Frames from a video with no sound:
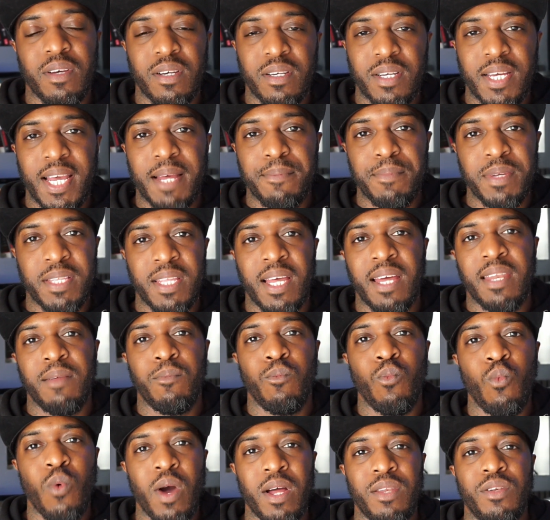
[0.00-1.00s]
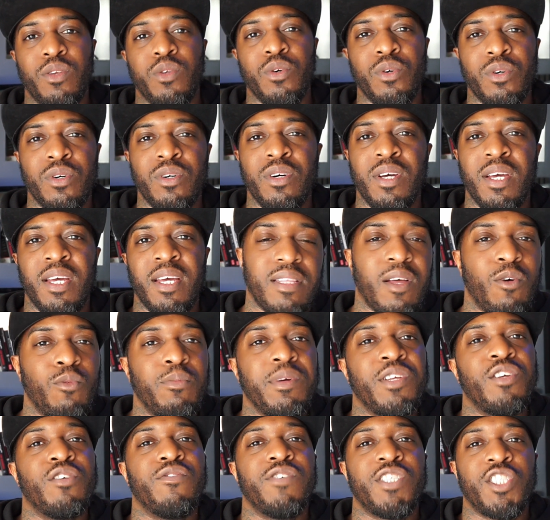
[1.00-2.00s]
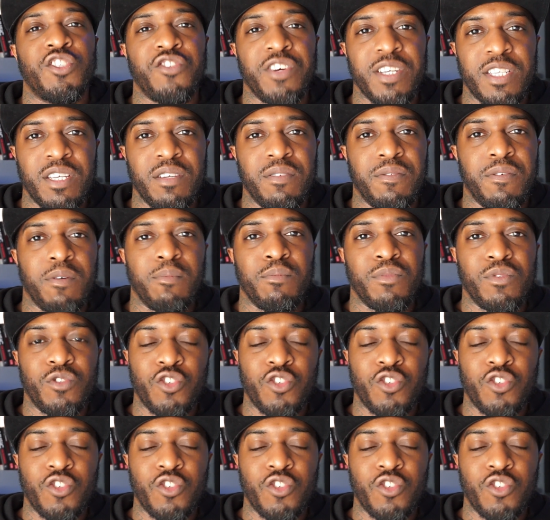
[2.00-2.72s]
can be done in one door don't mean you're restricted from